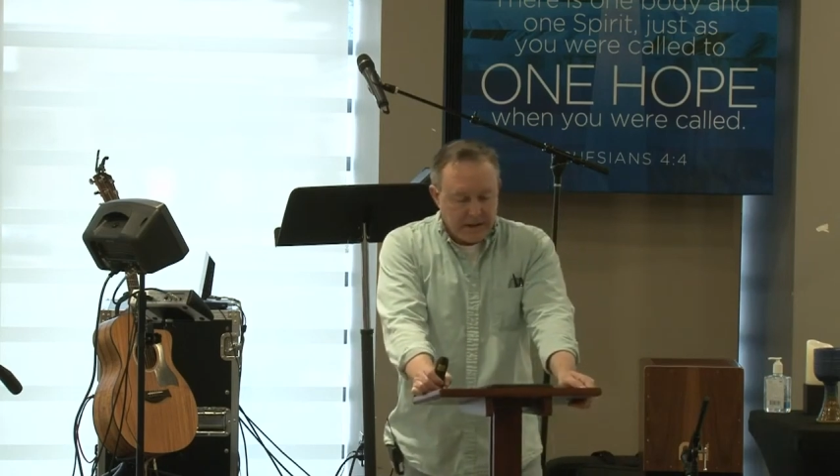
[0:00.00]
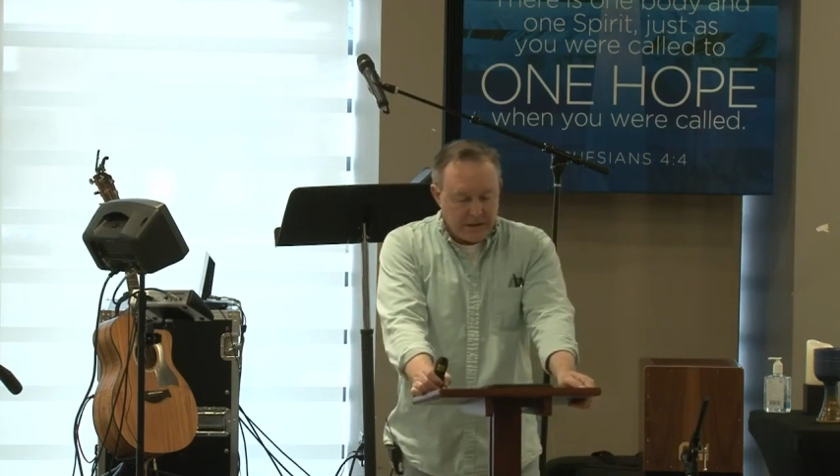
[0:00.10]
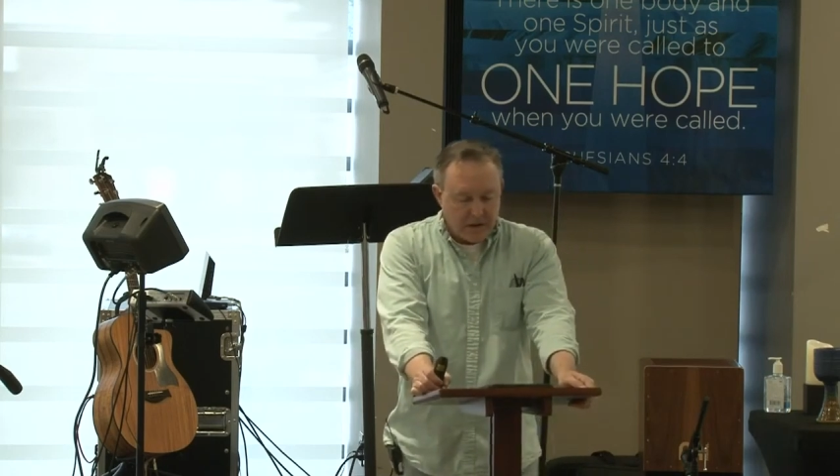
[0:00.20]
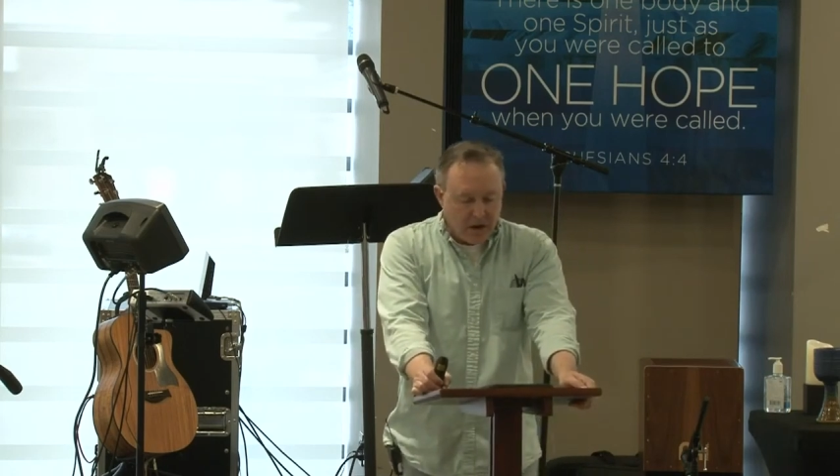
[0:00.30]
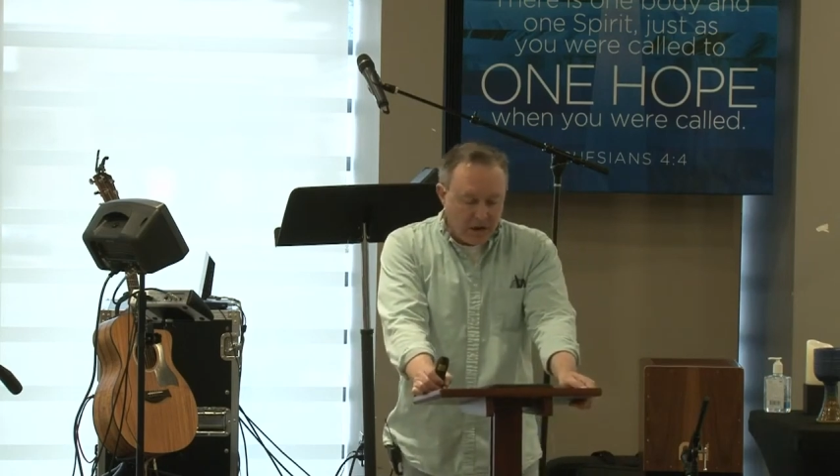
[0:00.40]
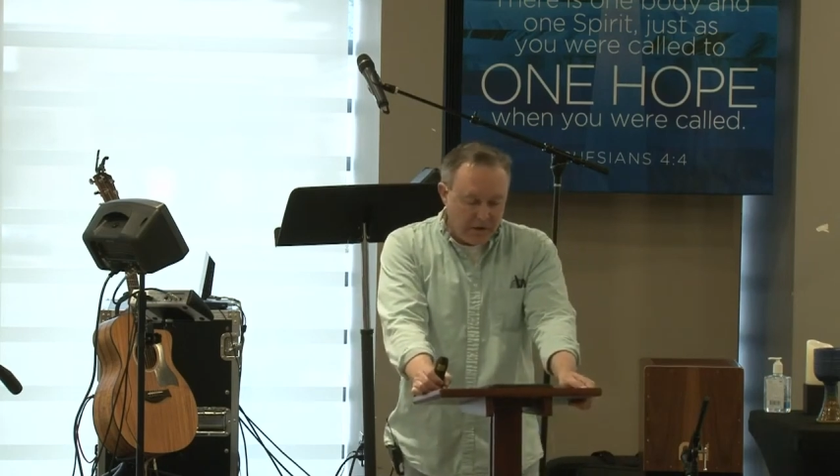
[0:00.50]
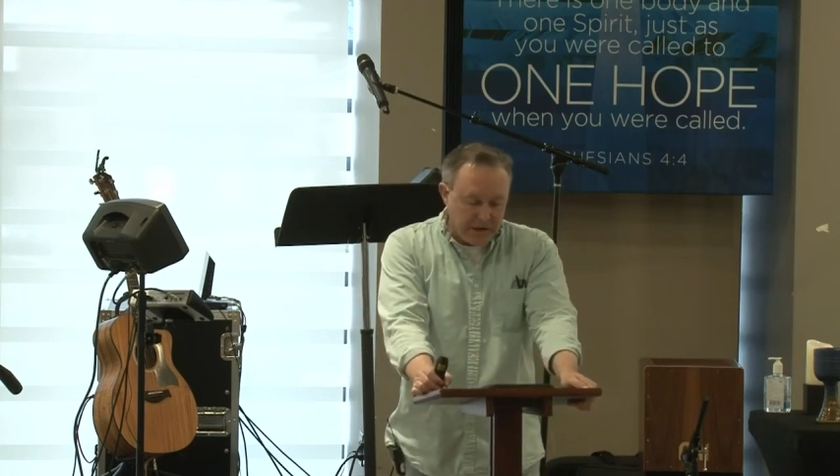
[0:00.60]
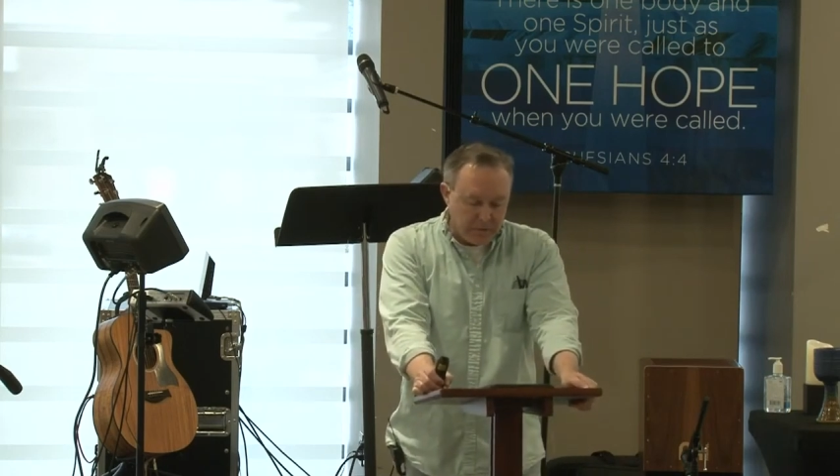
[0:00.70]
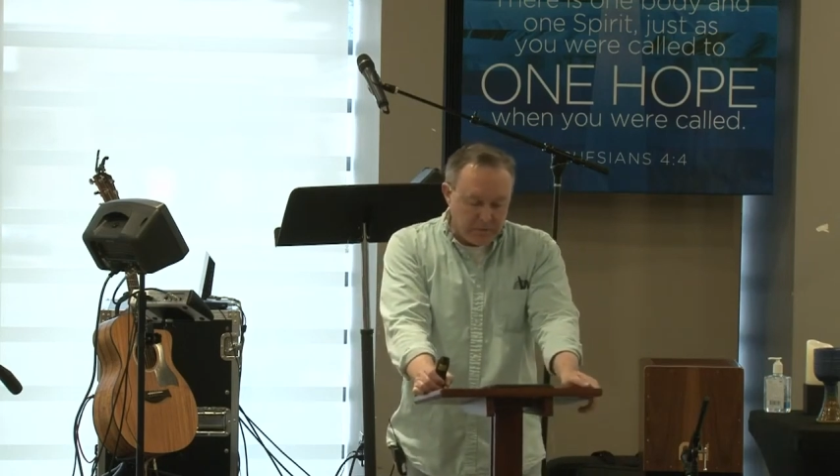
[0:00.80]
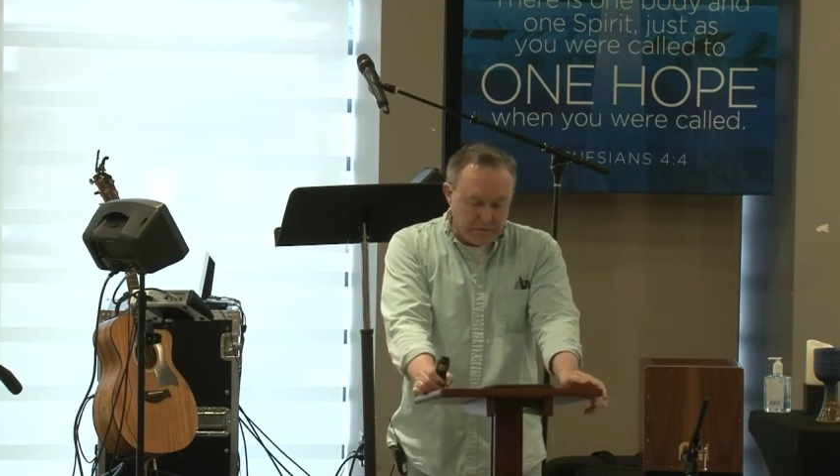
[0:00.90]
And all
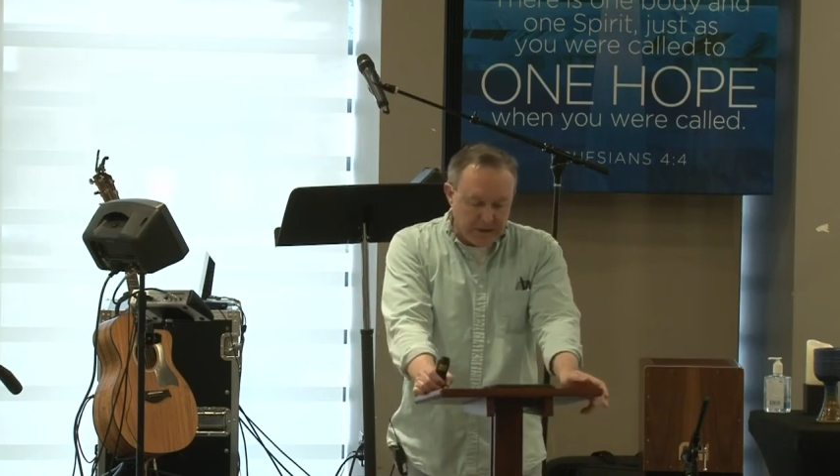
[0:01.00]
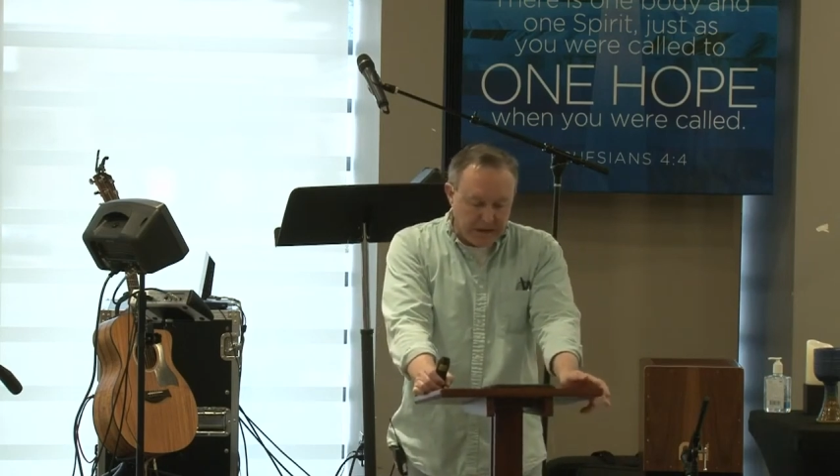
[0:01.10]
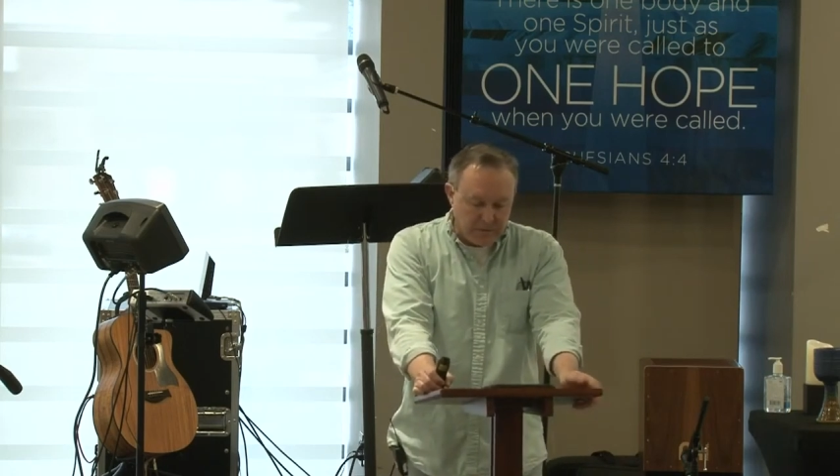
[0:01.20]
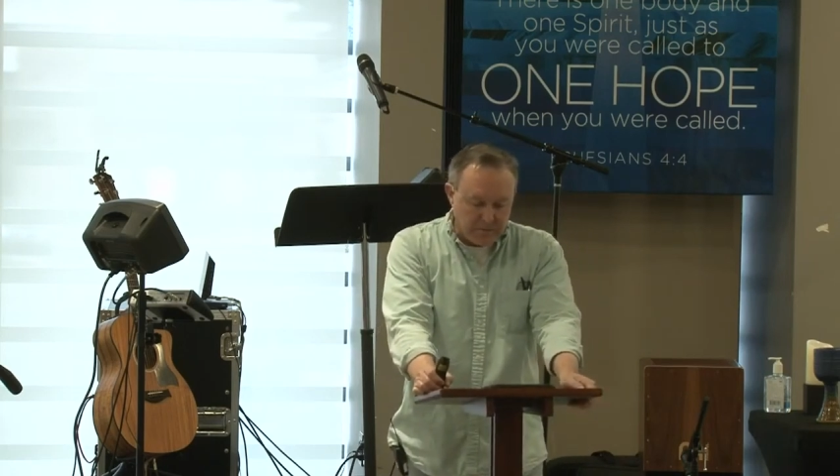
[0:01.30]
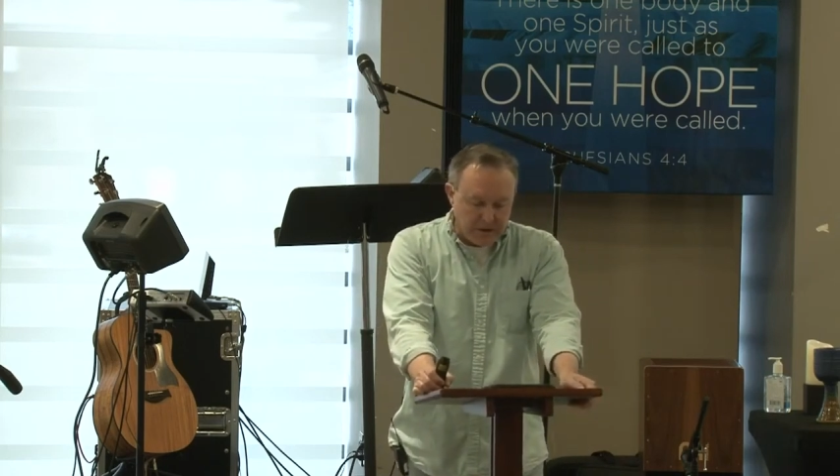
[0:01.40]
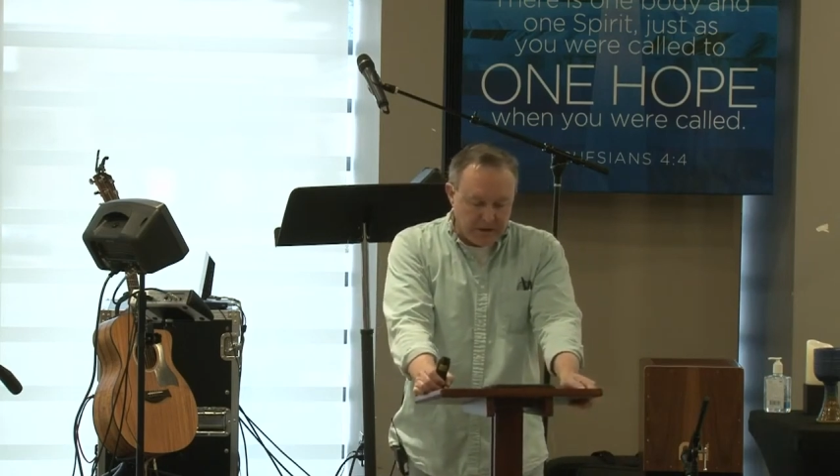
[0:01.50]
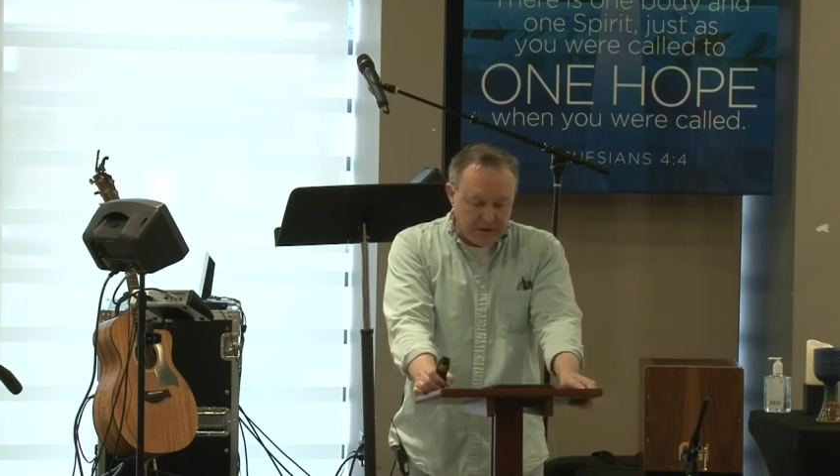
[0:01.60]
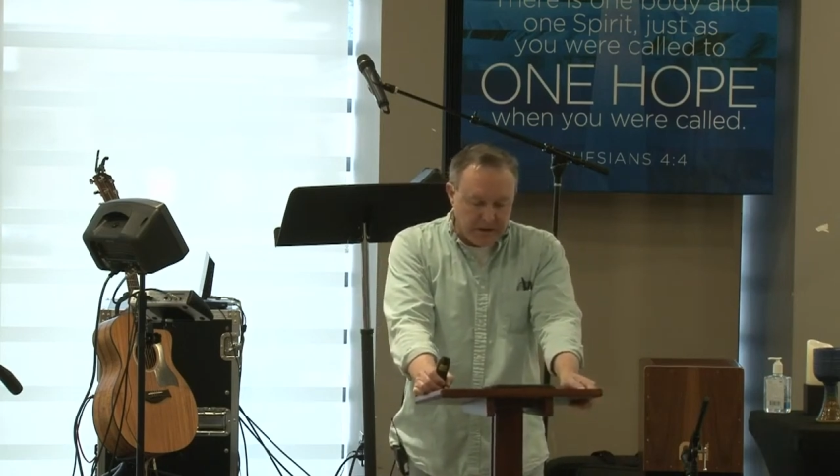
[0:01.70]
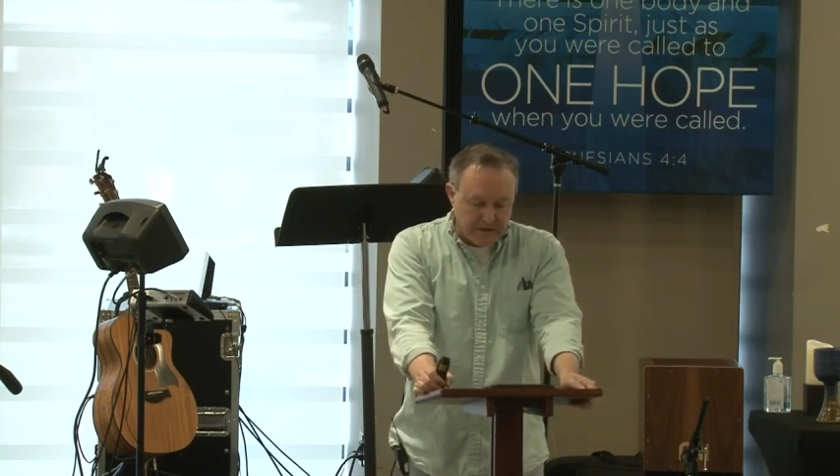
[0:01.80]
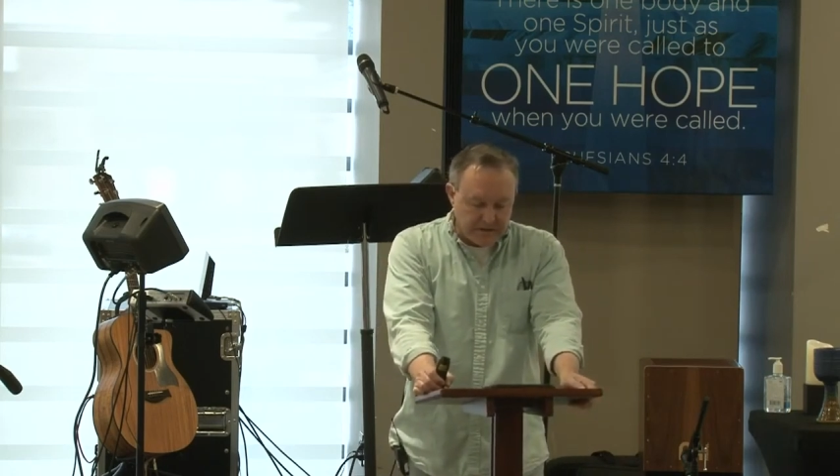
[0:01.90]
that will remain will be
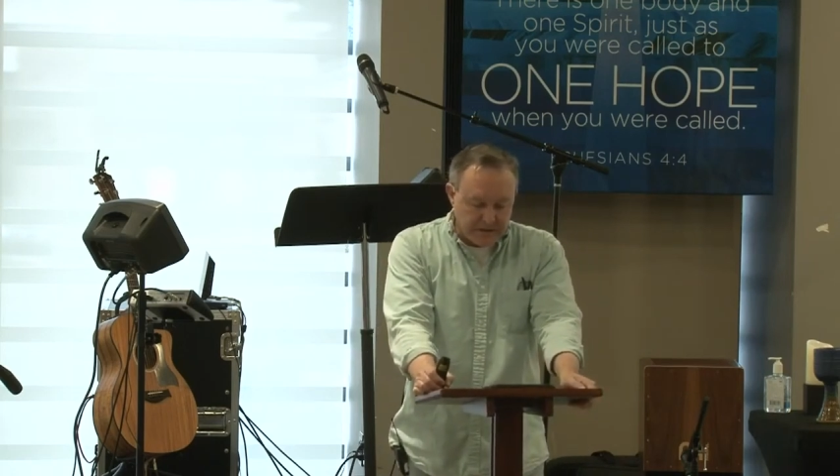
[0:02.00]
God's